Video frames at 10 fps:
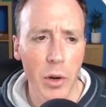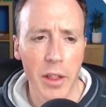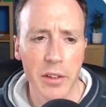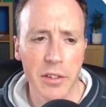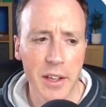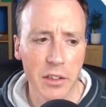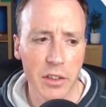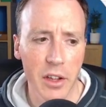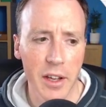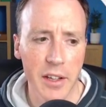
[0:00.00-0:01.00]
one of those things
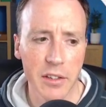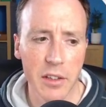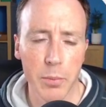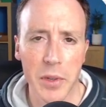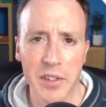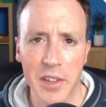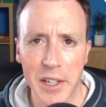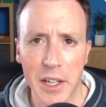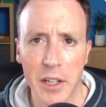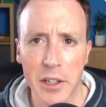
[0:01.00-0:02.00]
that it's a particular